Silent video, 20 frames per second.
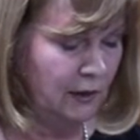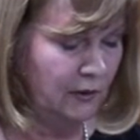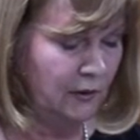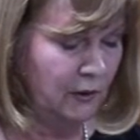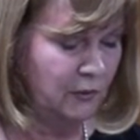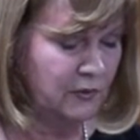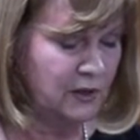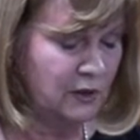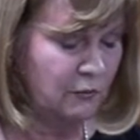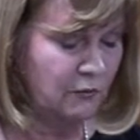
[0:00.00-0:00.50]

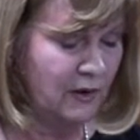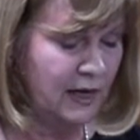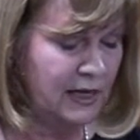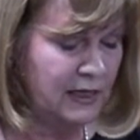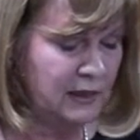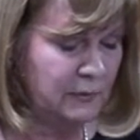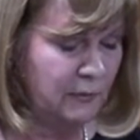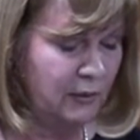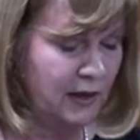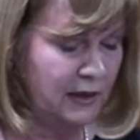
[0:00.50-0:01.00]
there was a
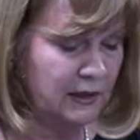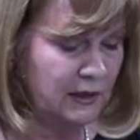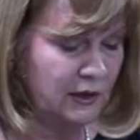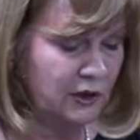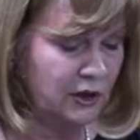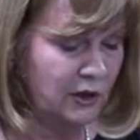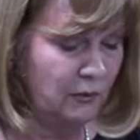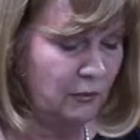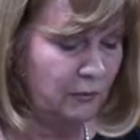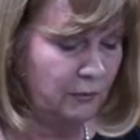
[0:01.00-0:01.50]
raised
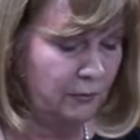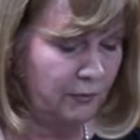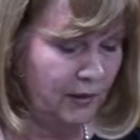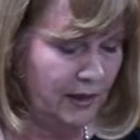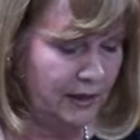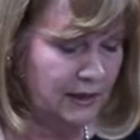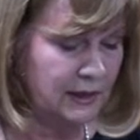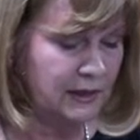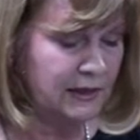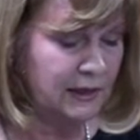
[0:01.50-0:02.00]

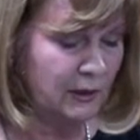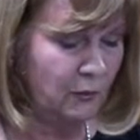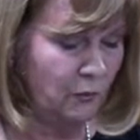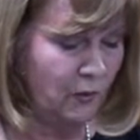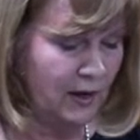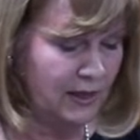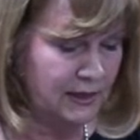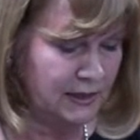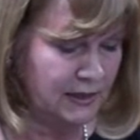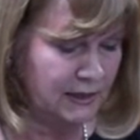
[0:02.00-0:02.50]
pregnancy
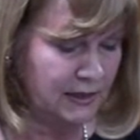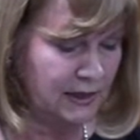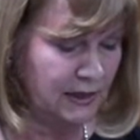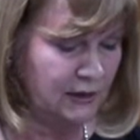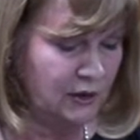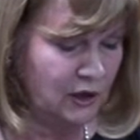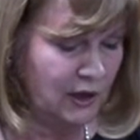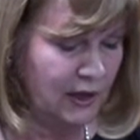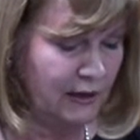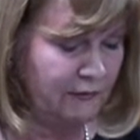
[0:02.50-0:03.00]

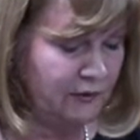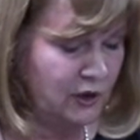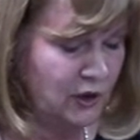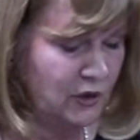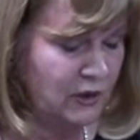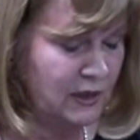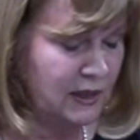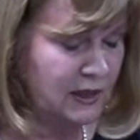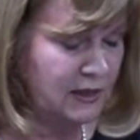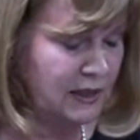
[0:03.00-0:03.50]
wastage after
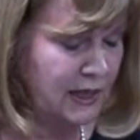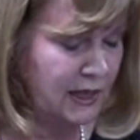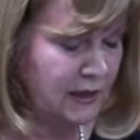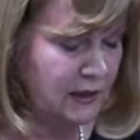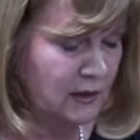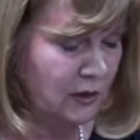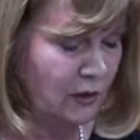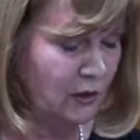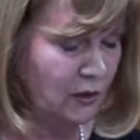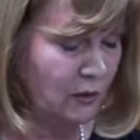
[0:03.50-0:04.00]
using
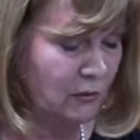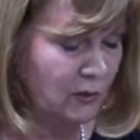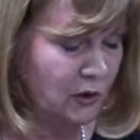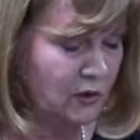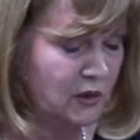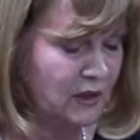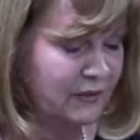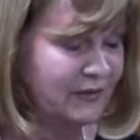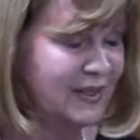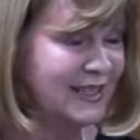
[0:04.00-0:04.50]
sex
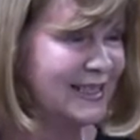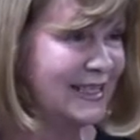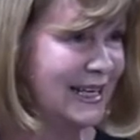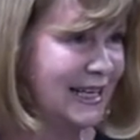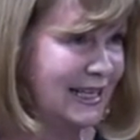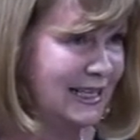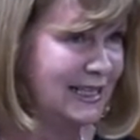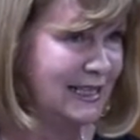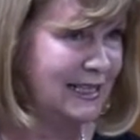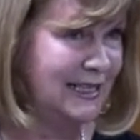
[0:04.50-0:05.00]
hormones of
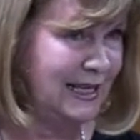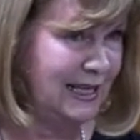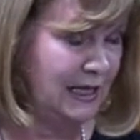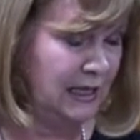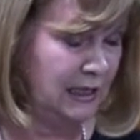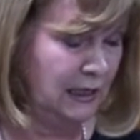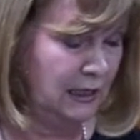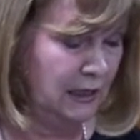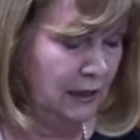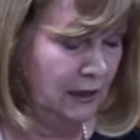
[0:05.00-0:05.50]

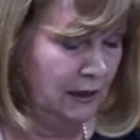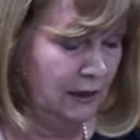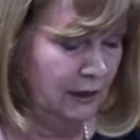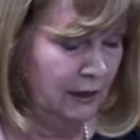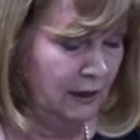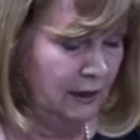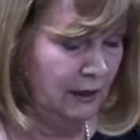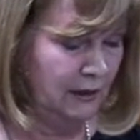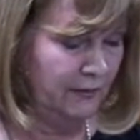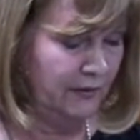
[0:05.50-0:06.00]
16.
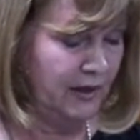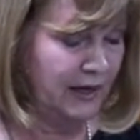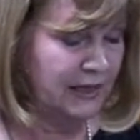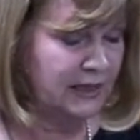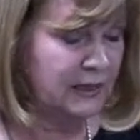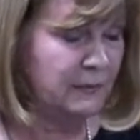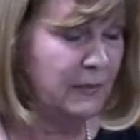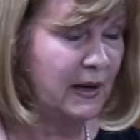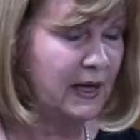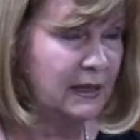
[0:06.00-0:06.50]
The
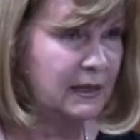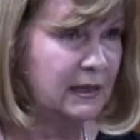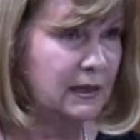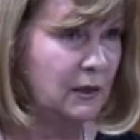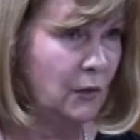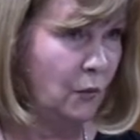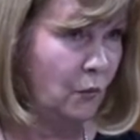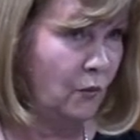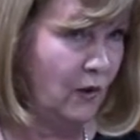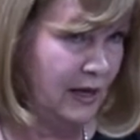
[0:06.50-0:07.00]

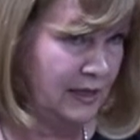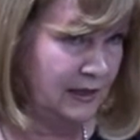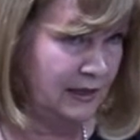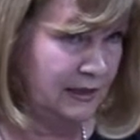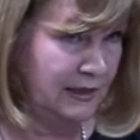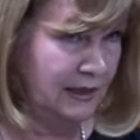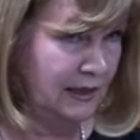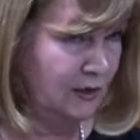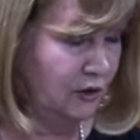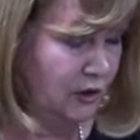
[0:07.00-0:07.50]
expected
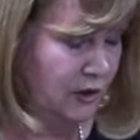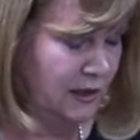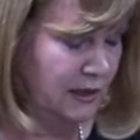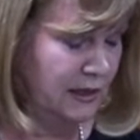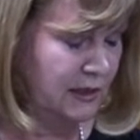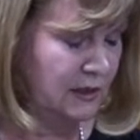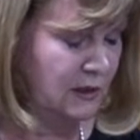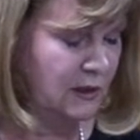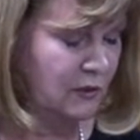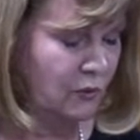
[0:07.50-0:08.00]
wastage, as
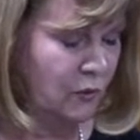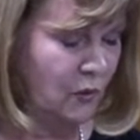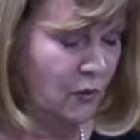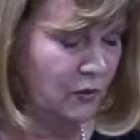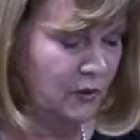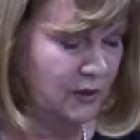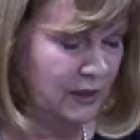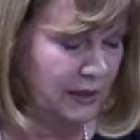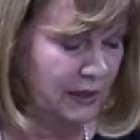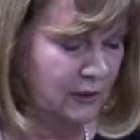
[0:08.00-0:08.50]
it's
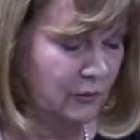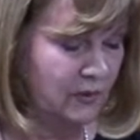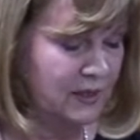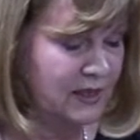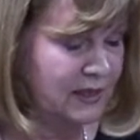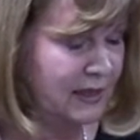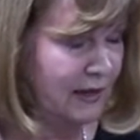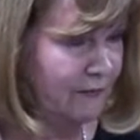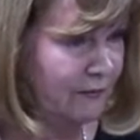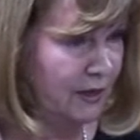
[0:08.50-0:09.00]
quoted, was
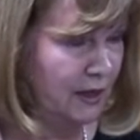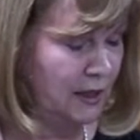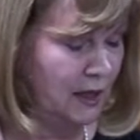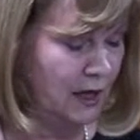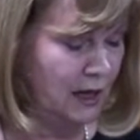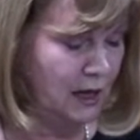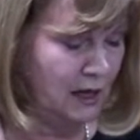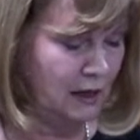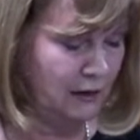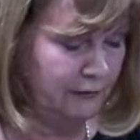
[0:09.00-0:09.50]

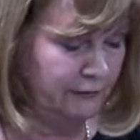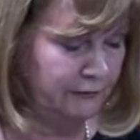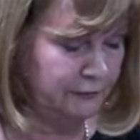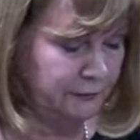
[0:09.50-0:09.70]
7.5,